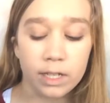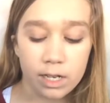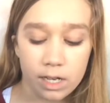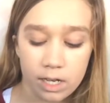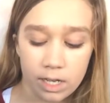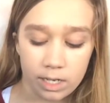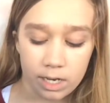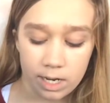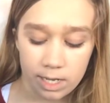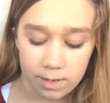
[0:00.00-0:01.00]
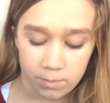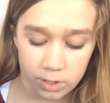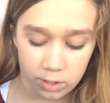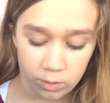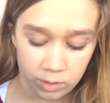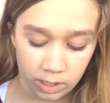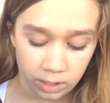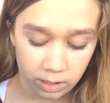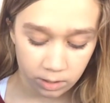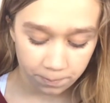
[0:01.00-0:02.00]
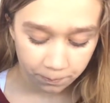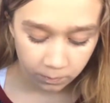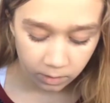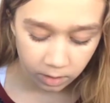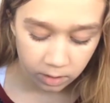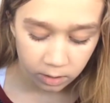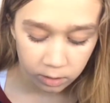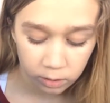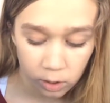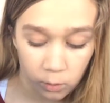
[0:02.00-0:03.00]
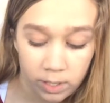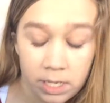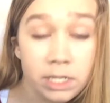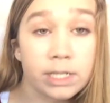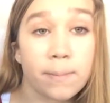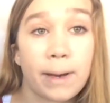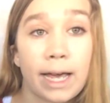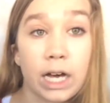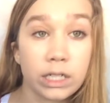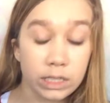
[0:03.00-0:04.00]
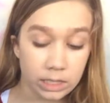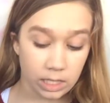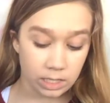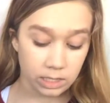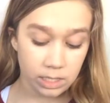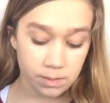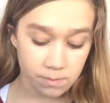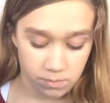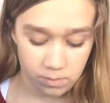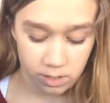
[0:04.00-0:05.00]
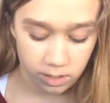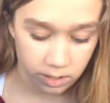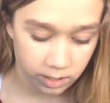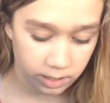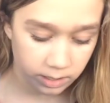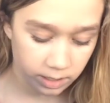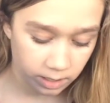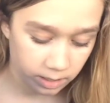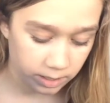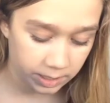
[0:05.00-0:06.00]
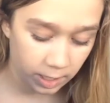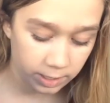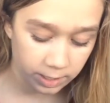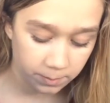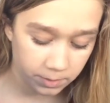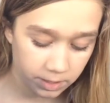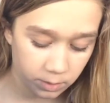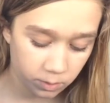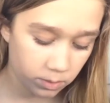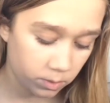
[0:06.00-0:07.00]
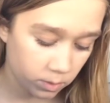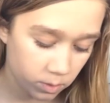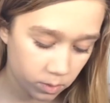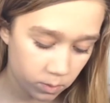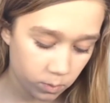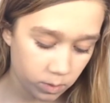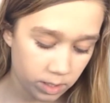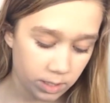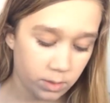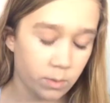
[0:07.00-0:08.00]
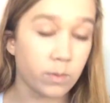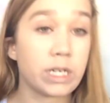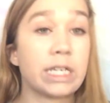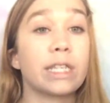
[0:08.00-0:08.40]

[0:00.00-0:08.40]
And I am just using the Glow Kit by Anastasia. And this is the Sun Dipped one with